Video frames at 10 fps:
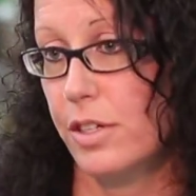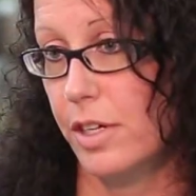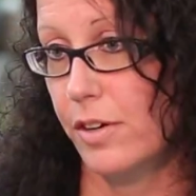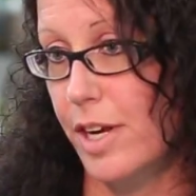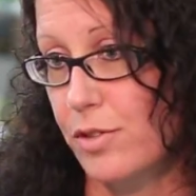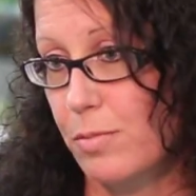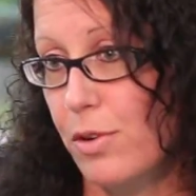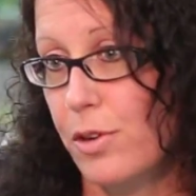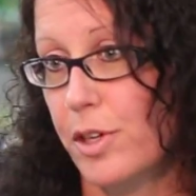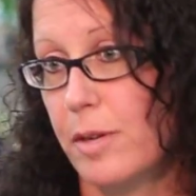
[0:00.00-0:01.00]
engineering
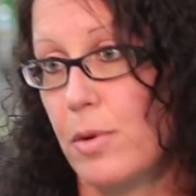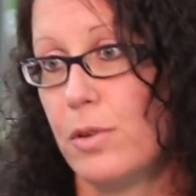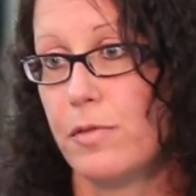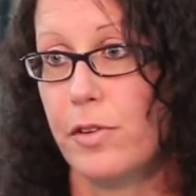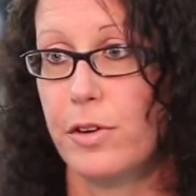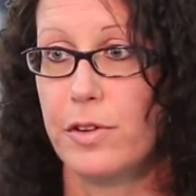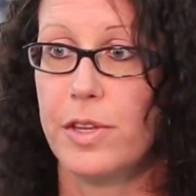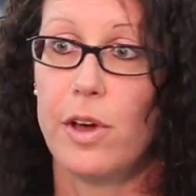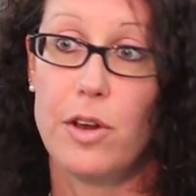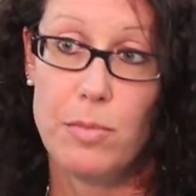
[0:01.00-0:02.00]
graduate program
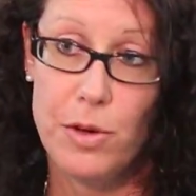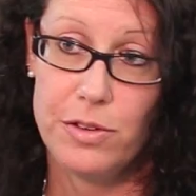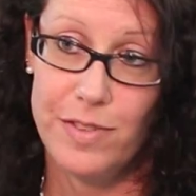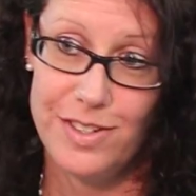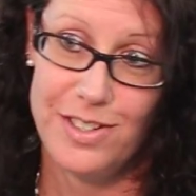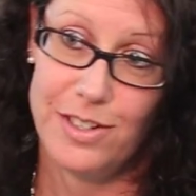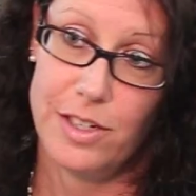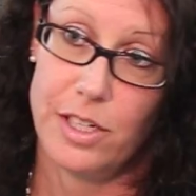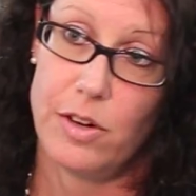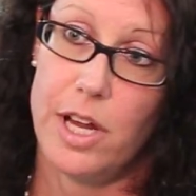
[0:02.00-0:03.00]
over the automotive
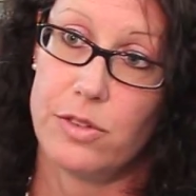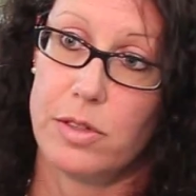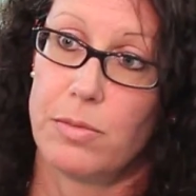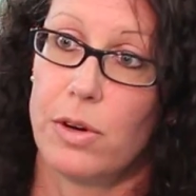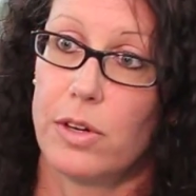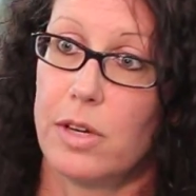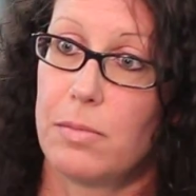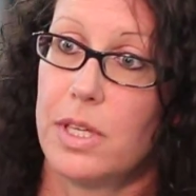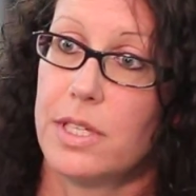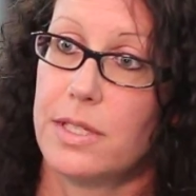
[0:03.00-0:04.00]
engineering graduate
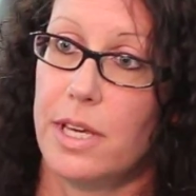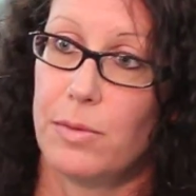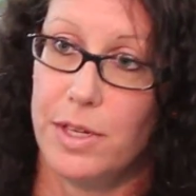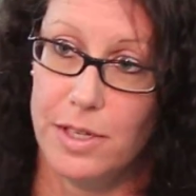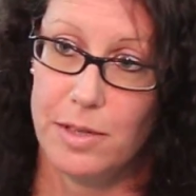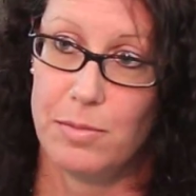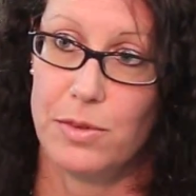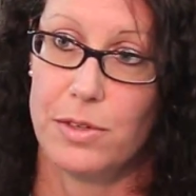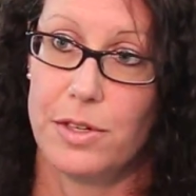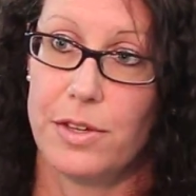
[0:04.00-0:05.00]
program because I wanted a
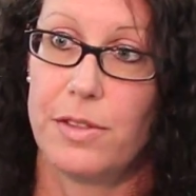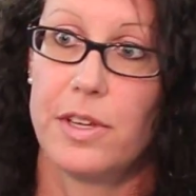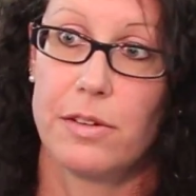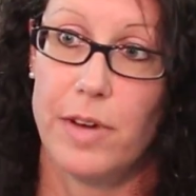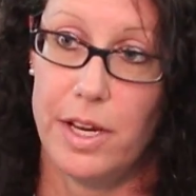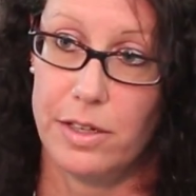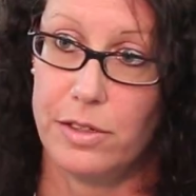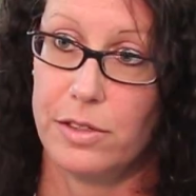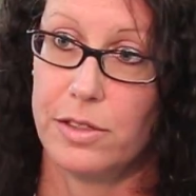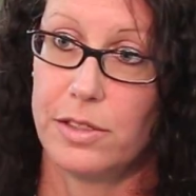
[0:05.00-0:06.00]
more
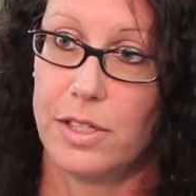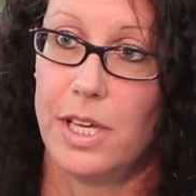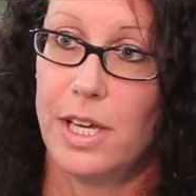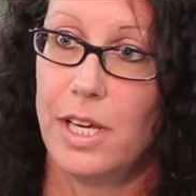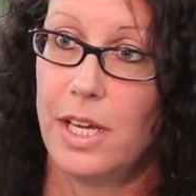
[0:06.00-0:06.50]
theoretical